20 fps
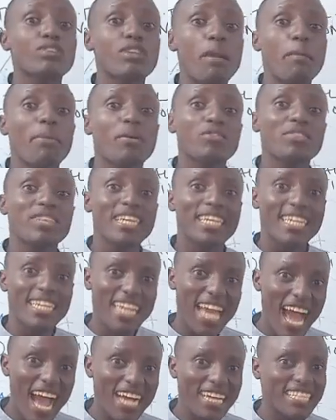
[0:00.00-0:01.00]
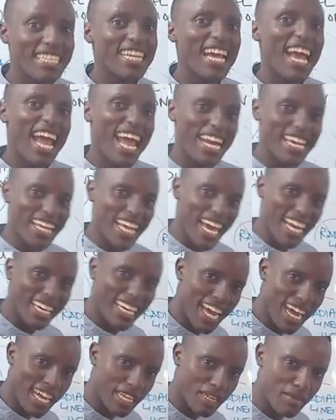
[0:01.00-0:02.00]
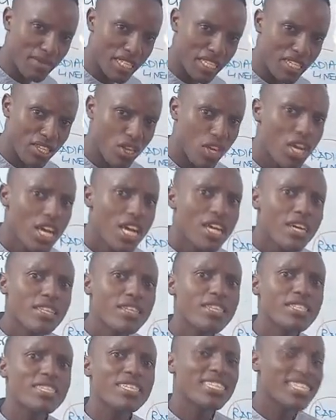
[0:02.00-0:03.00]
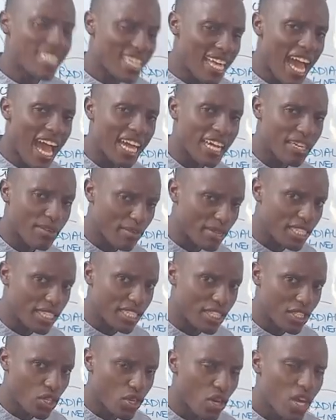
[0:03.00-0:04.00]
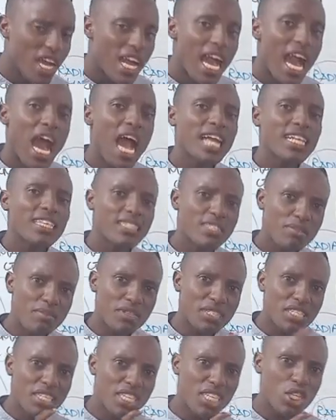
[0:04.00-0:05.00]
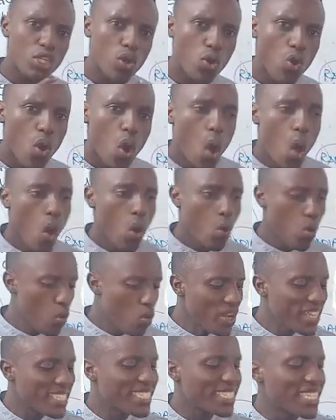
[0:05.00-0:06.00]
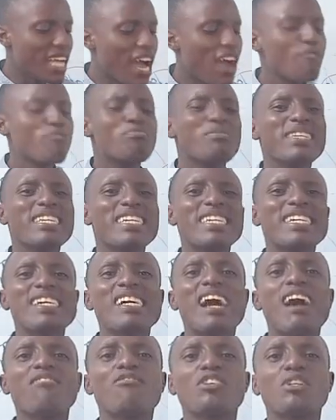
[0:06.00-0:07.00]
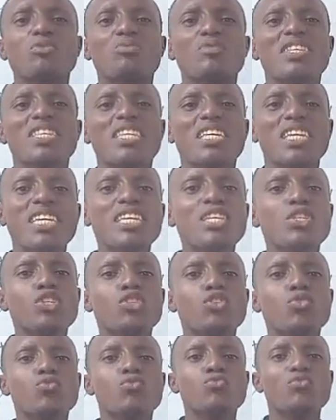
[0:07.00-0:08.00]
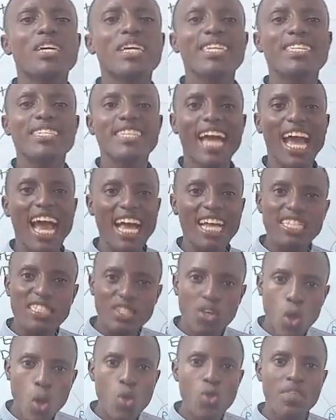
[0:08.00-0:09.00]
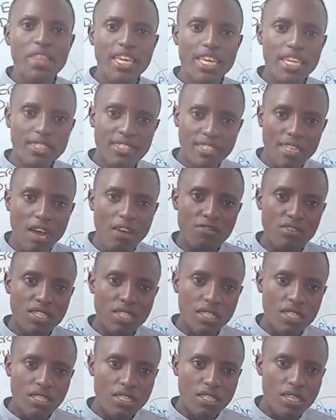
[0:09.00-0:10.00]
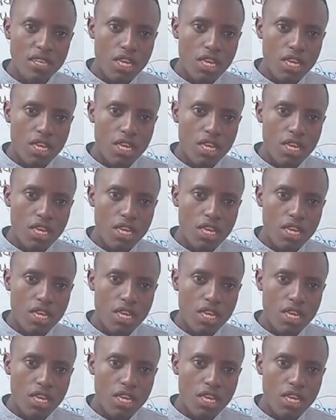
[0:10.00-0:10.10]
about the lagged and unlagged material, this lagged material are just material which have been covered with insulators on their surfaces